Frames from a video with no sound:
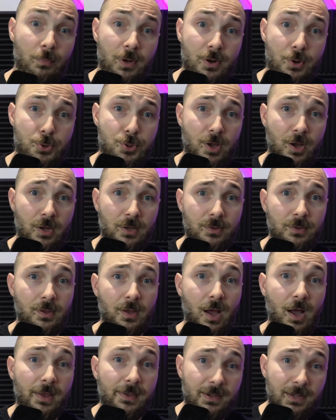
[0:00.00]
aside,
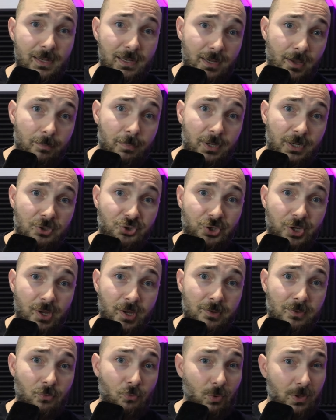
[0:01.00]
I really
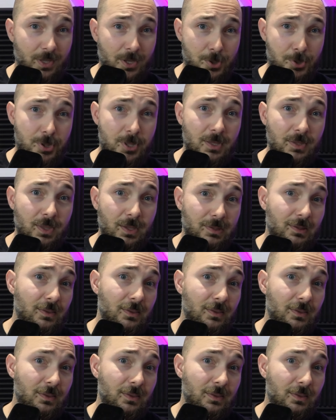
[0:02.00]
appreciate when I see that